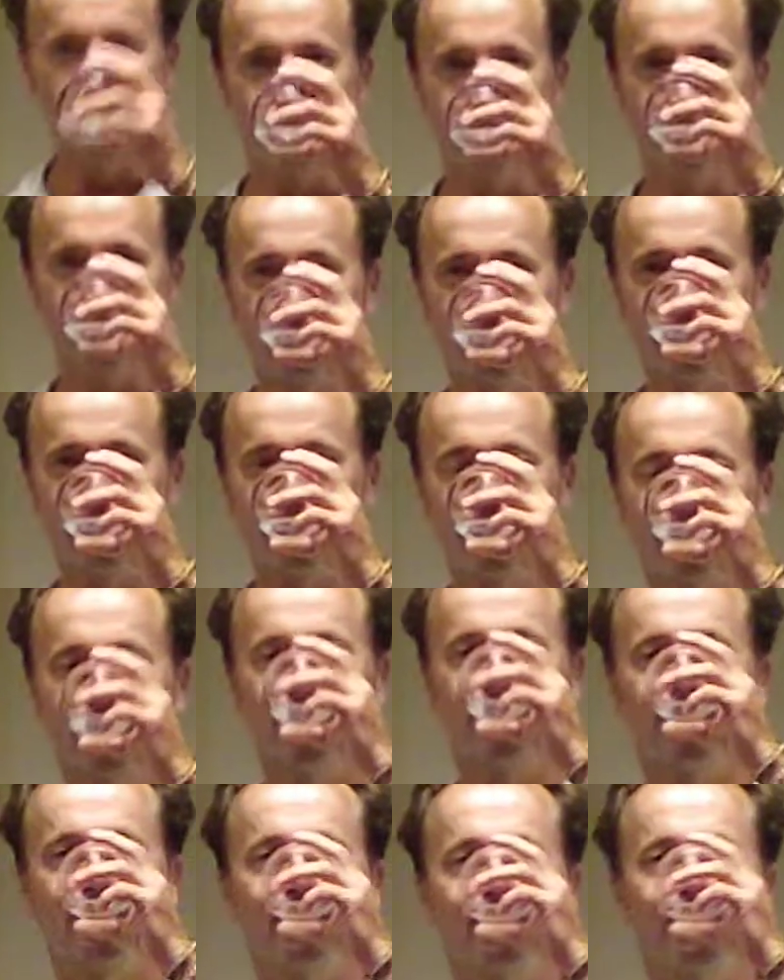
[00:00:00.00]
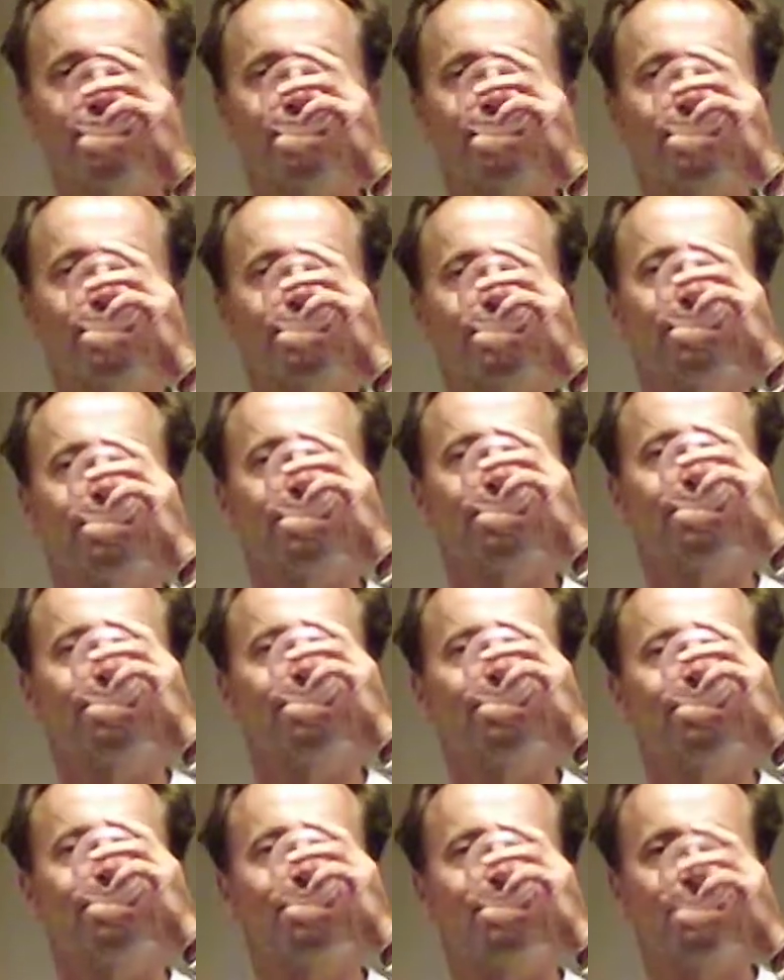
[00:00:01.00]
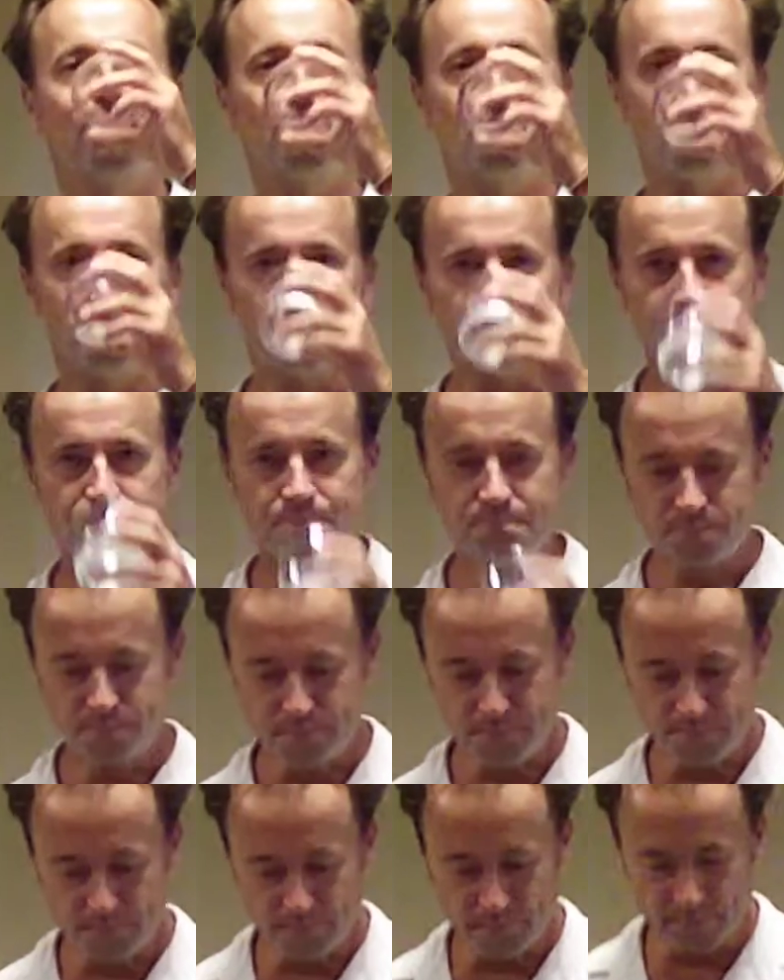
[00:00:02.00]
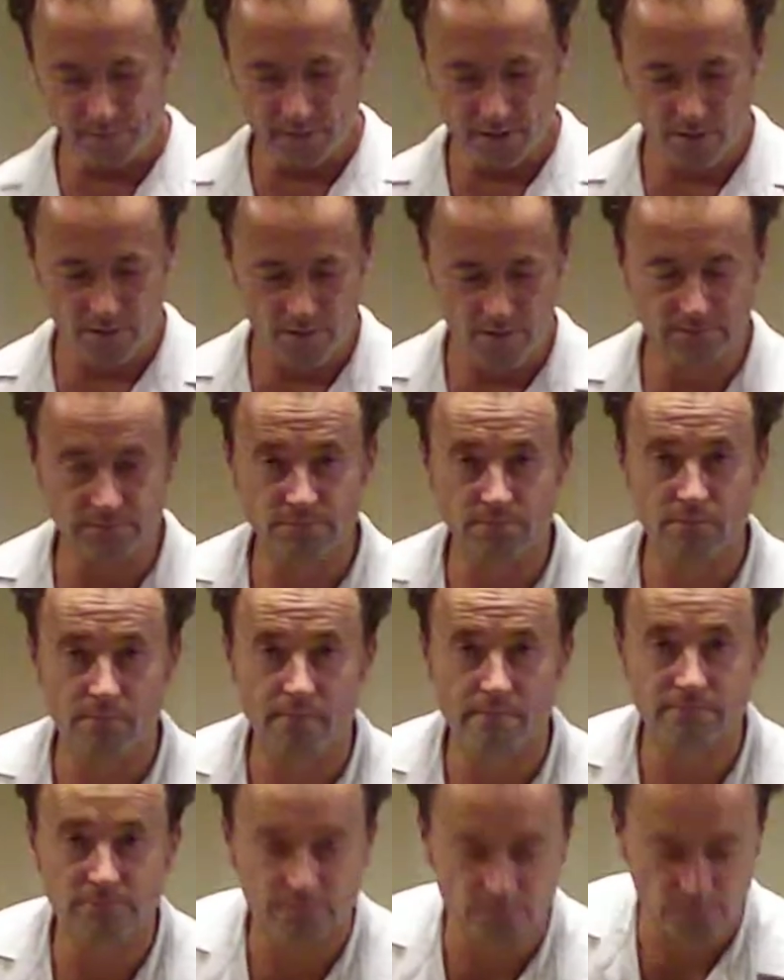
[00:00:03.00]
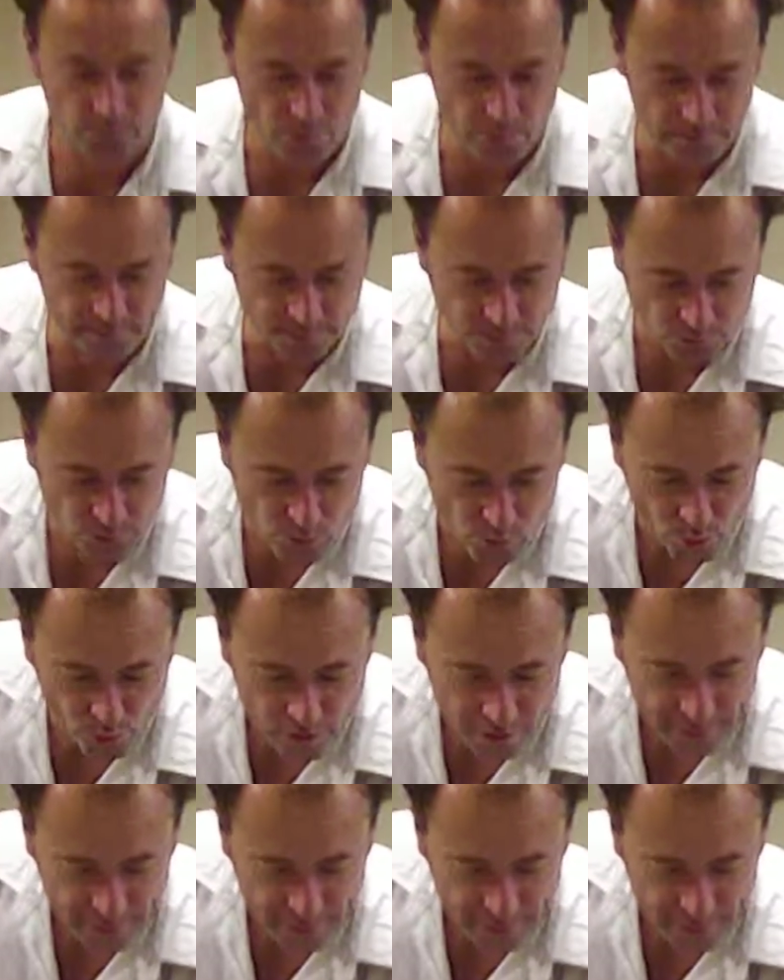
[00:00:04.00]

I always thought you said you'd like to have Radek do more off-world trips, but in the